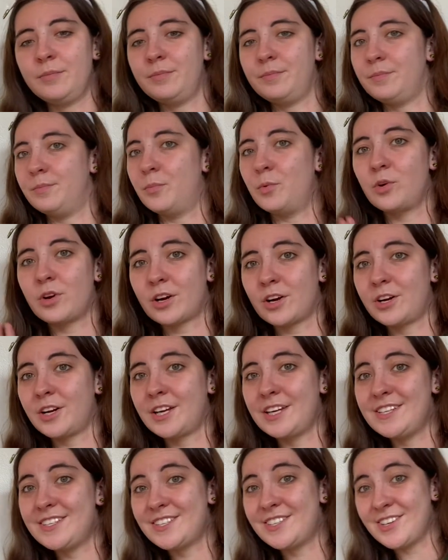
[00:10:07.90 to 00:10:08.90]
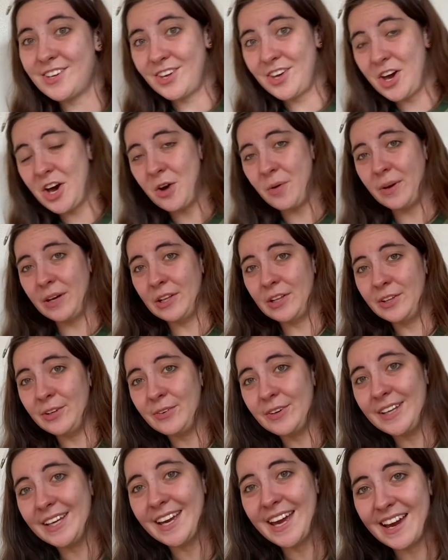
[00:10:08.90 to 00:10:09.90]
more cookies to go,
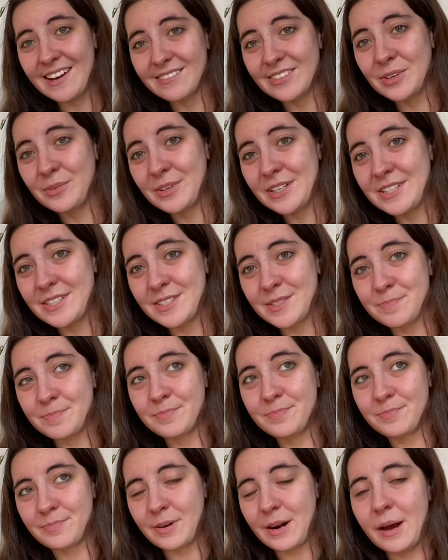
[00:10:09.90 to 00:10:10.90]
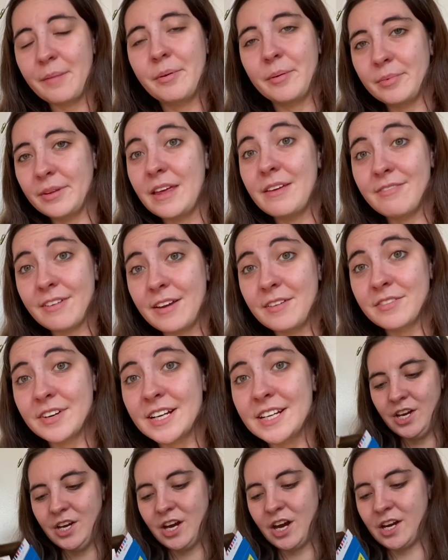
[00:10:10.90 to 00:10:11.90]
including everyone's probably
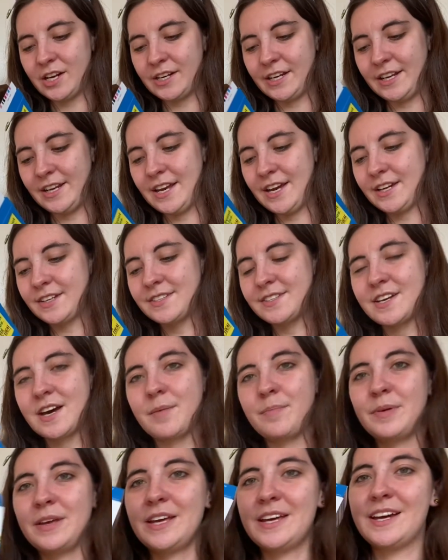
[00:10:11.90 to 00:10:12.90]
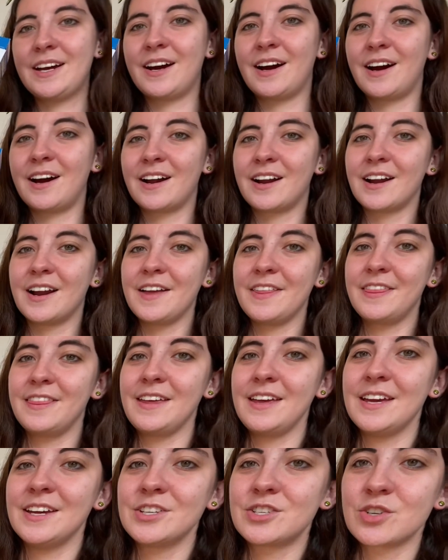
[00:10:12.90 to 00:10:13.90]
favorite. All right, next up are
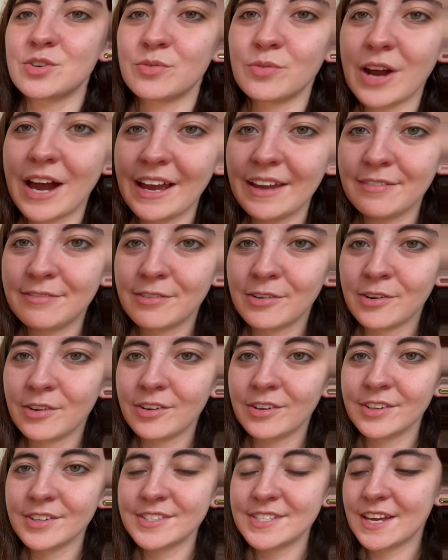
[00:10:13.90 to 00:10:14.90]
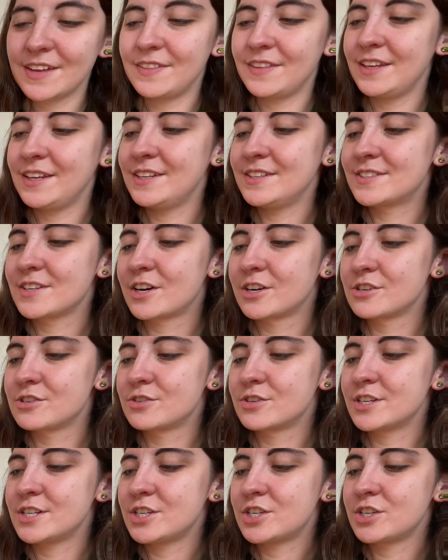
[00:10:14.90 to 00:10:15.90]
the Trefolds, and these are
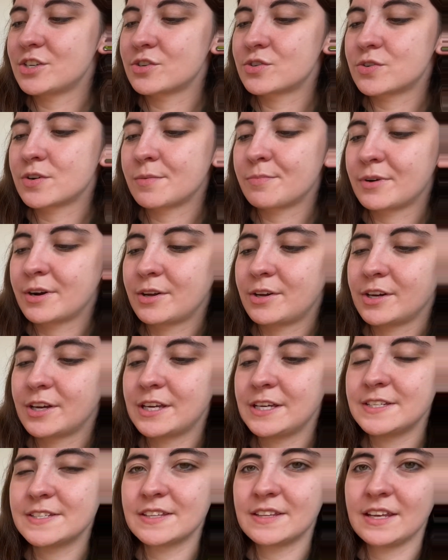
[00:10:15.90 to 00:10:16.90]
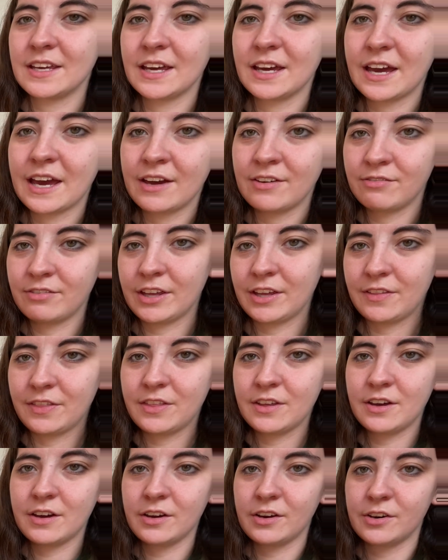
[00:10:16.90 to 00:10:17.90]
traditional shortbread cookies, and they have like
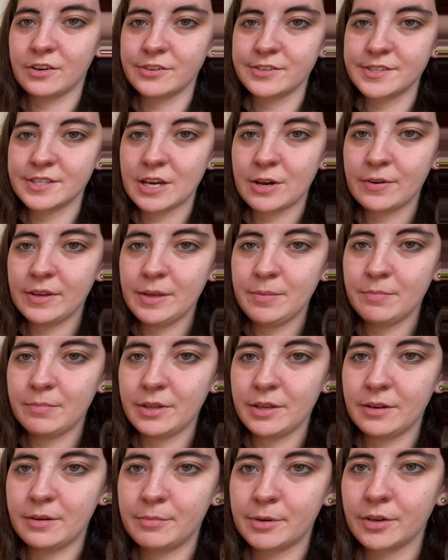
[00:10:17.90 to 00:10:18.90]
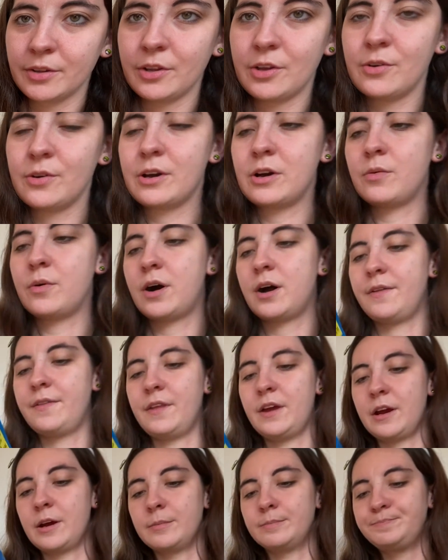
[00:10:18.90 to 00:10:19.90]
the Girl Scout emblem or logo on
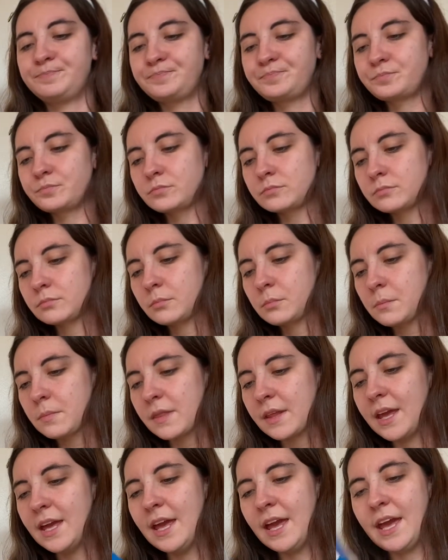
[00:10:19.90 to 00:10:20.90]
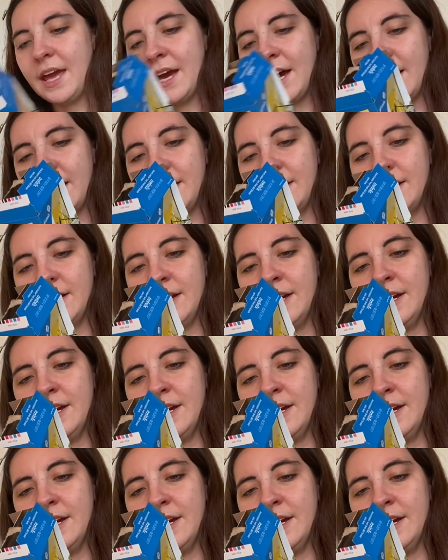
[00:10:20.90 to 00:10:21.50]
there. And